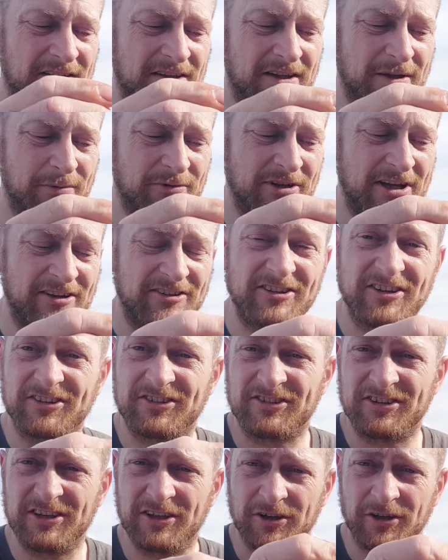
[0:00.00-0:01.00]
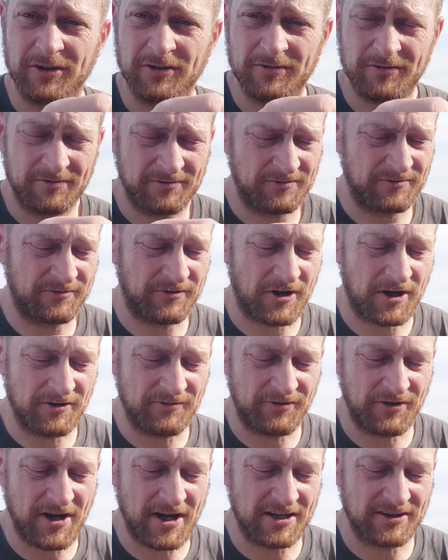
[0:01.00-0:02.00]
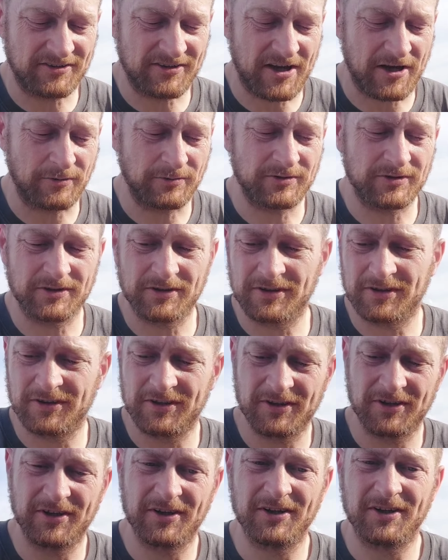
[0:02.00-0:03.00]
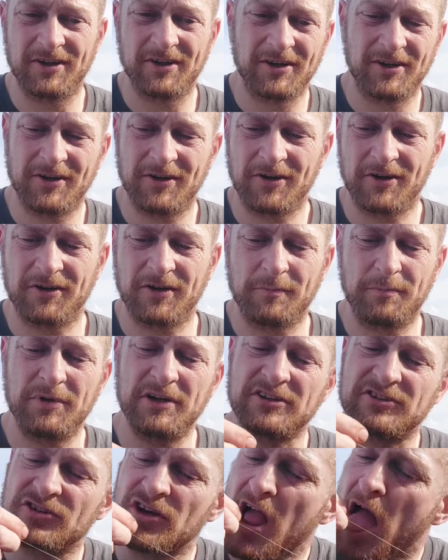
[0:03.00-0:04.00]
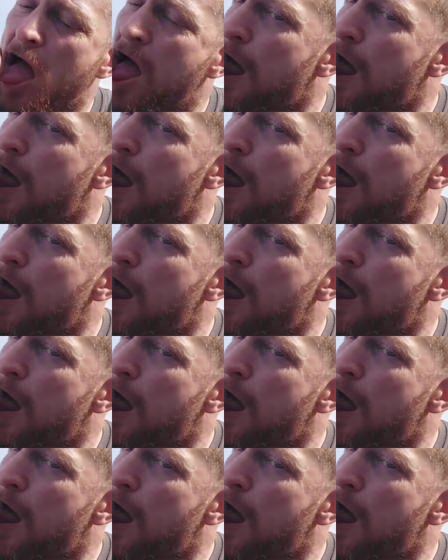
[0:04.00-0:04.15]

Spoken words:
there was actually a seal 5 yards out on the beach,